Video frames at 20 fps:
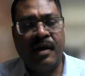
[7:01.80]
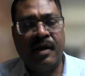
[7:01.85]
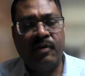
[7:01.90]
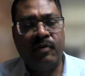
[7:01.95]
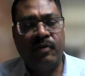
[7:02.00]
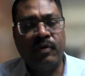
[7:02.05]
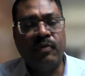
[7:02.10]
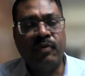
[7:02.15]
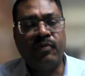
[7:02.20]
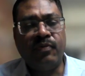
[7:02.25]

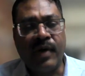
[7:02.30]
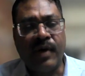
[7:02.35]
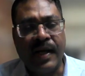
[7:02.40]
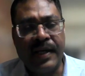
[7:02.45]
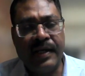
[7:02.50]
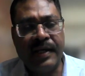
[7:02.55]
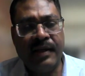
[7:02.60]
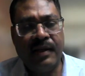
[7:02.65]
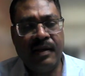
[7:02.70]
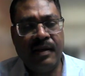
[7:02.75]
do you
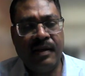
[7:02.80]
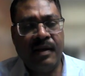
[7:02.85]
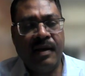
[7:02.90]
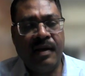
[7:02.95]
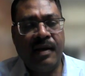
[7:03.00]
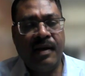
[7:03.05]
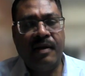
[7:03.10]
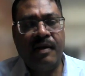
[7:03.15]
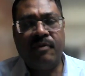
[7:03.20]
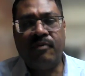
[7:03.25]
find,
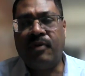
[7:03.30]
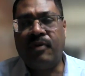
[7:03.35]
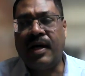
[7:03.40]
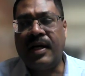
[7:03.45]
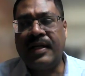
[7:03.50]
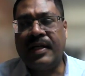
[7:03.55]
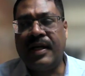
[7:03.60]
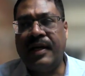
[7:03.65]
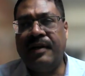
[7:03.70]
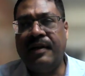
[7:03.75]
and
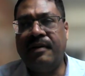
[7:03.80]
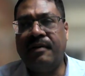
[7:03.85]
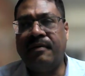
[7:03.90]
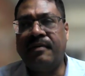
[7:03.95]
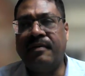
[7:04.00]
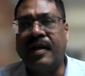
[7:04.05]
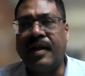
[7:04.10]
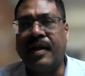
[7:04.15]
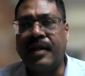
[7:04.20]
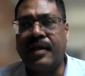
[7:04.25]
what kind of
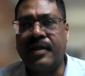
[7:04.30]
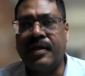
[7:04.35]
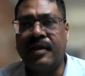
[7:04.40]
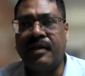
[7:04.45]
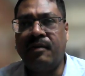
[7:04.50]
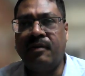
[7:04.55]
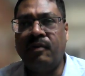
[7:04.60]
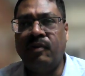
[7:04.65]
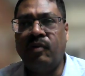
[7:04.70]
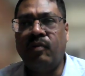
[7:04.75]

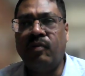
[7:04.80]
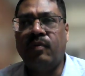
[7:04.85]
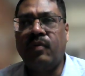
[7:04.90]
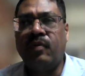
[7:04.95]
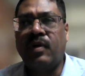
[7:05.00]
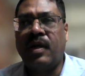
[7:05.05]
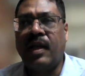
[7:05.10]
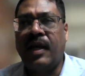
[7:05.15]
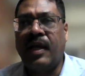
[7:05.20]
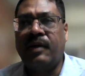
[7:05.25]
correction you
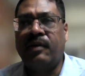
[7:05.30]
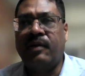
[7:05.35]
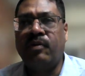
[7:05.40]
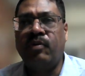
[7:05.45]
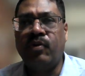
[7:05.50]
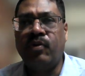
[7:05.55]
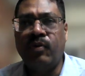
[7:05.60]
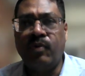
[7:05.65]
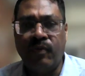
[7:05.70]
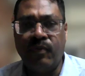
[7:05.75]
would like to
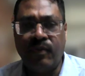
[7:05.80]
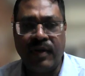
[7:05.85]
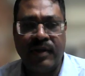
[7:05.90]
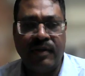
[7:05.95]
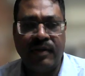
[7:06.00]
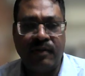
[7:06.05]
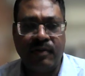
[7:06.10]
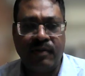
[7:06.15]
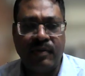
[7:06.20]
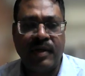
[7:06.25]
do when
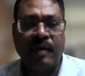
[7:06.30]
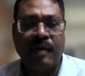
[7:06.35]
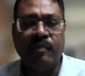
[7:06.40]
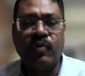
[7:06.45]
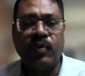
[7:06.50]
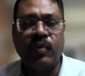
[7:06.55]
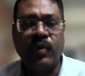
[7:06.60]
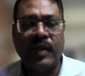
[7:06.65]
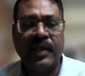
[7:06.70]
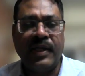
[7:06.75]
you come
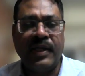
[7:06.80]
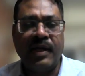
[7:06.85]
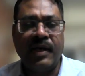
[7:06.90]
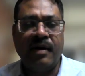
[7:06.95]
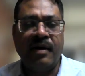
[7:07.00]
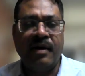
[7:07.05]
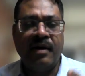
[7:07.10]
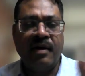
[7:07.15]
to India?